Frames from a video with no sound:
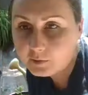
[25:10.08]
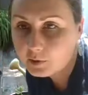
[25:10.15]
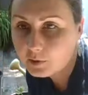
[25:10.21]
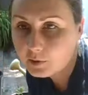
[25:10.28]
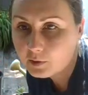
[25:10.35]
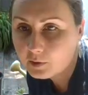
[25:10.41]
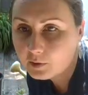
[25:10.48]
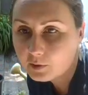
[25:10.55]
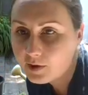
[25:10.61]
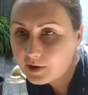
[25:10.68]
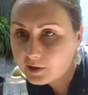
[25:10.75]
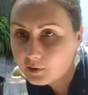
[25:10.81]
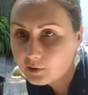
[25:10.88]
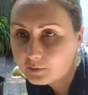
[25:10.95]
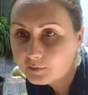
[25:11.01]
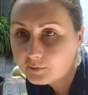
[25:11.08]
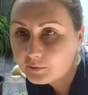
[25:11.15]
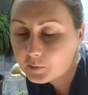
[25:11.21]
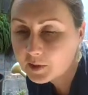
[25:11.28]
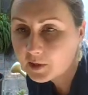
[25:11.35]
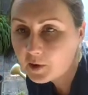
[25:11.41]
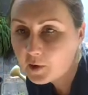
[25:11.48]
growing your own
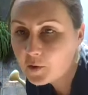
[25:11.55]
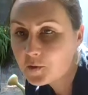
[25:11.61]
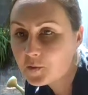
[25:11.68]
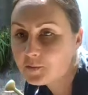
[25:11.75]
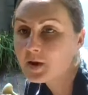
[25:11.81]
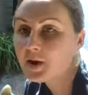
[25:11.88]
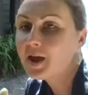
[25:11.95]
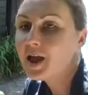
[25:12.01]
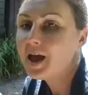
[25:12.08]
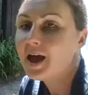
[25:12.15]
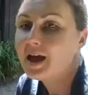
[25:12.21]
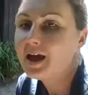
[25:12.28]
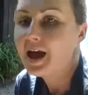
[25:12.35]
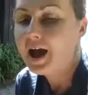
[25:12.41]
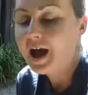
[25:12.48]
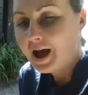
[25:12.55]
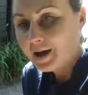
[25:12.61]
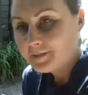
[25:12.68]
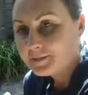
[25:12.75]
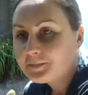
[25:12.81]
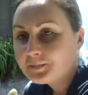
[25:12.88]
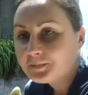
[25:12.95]
food at home.
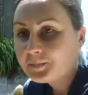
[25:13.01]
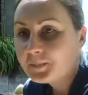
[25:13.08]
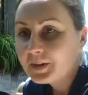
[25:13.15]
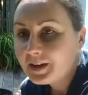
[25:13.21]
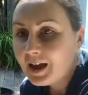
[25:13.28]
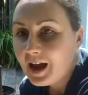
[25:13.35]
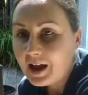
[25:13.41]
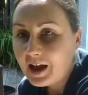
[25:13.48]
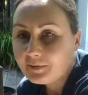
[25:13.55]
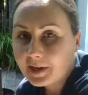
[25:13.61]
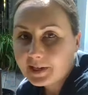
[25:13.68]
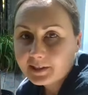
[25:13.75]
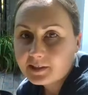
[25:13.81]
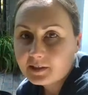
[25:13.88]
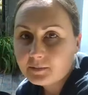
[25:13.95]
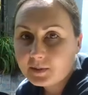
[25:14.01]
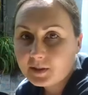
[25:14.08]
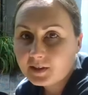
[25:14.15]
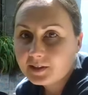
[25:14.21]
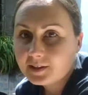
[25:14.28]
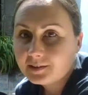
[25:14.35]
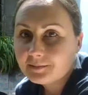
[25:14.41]
I find it to
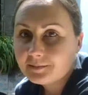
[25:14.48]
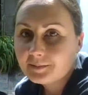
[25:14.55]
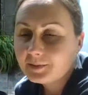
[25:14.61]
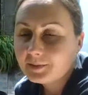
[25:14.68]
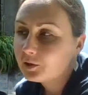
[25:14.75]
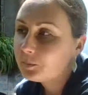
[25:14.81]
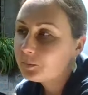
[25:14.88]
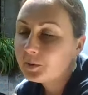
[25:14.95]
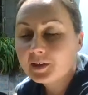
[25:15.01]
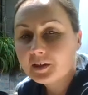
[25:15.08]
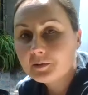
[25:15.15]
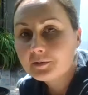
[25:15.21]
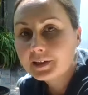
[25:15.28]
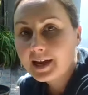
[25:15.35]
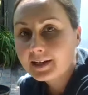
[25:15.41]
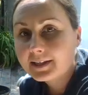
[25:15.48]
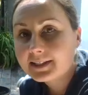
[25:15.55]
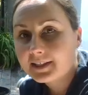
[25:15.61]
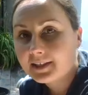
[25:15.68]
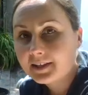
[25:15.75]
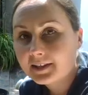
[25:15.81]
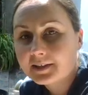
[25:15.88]
be, a pretty
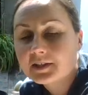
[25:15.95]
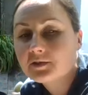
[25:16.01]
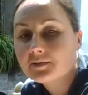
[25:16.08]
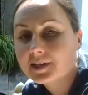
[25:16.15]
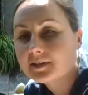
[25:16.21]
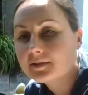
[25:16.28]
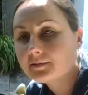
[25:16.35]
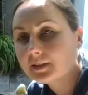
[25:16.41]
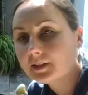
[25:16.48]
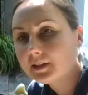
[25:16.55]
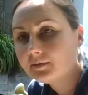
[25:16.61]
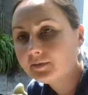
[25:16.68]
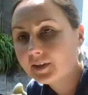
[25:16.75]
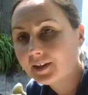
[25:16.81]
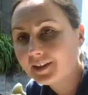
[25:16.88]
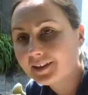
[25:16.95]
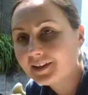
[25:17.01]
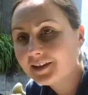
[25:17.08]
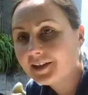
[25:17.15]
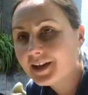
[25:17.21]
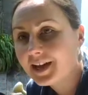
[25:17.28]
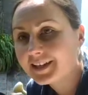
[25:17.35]
relaxing and stress relieving
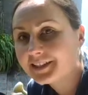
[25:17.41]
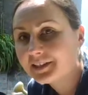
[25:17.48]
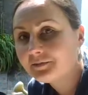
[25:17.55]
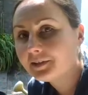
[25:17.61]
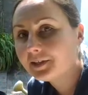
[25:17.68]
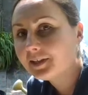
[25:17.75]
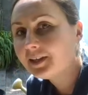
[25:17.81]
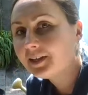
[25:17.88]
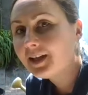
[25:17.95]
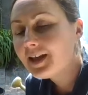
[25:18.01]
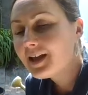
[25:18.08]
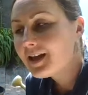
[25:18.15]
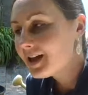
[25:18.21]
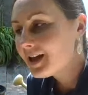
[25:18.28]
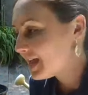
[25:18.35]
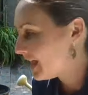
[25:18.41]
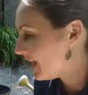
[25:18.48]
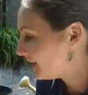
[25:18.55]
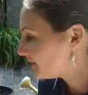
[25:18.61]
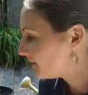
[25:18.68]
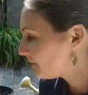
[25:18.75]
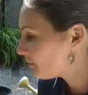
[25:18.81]
activity.
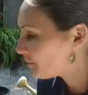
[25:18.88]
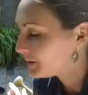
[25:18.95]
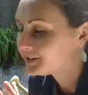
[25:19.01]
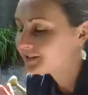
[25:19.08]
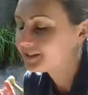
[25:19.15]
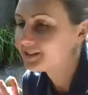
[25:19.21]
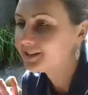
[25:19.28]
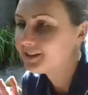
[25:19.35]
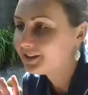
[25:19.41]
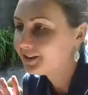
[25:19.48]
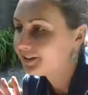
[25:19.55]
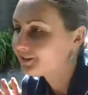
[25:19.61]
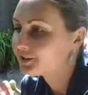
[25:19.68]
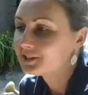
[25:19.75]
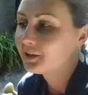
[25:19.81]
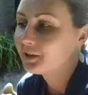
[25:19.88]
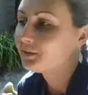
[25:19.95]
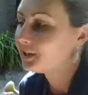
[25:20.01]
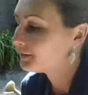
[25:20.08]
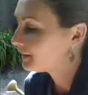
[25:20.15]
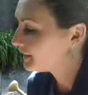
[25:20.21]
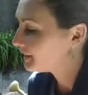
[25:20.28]
And once there's
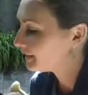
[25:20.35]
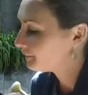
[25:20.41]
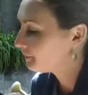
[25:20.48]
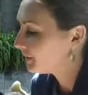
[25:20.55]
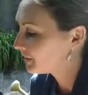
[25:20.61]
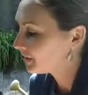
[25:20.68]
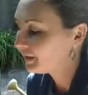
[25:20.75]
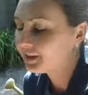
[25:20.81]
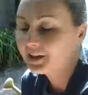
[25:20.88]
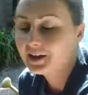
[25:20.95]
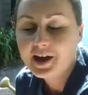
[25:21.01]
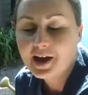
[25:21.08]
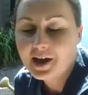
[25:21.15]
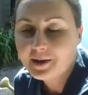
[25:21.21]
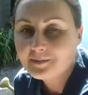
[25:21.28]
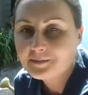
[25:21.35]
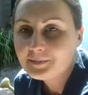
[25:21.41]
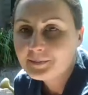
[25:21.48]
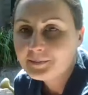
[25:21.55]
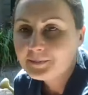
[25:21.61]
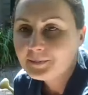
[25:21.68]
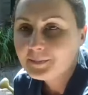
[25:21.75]
nothing like picking
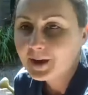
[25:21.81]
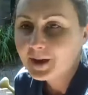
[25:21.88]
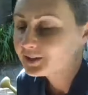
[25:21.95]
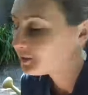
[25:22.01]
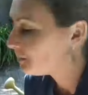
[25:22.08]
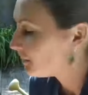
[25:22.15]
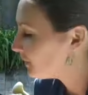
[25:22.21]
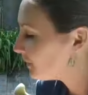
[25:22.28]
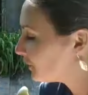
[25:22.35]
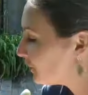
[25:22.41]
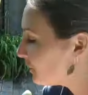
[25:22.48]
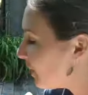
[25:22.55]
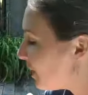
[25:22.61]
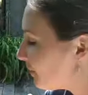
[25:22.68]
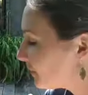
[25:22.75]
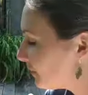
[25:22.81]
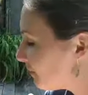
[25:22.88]
a tomato off the